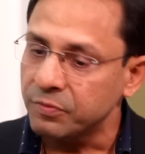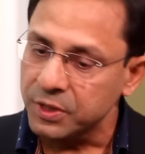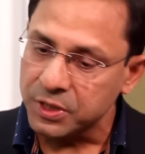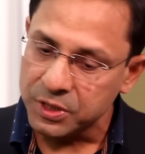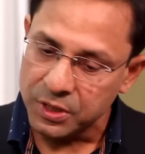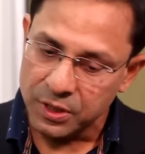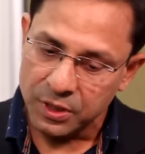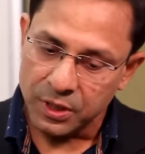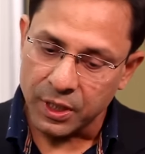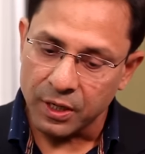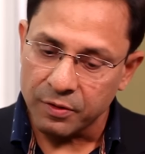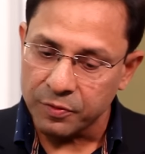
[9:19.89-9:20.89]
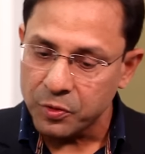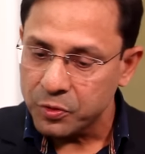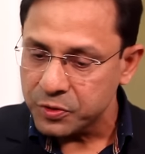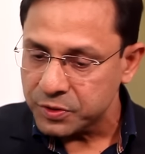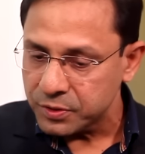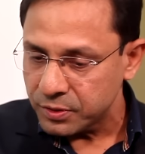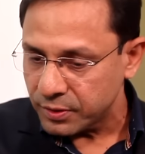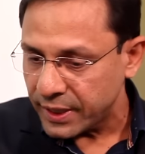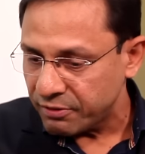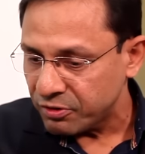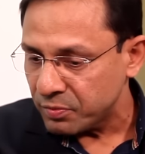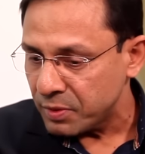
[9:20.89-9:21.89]
which which kind of goes
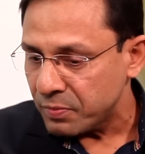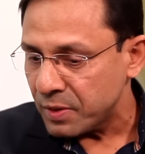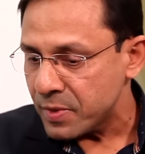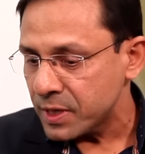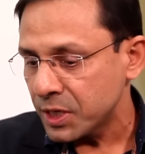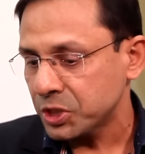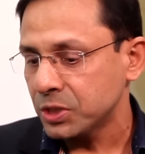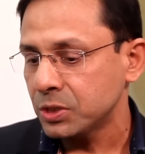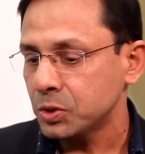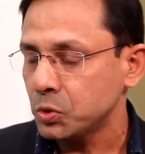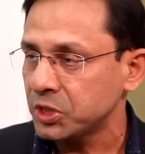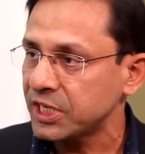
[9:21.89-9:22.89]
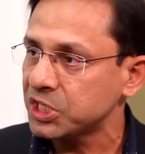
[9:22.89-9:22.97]
right from implementation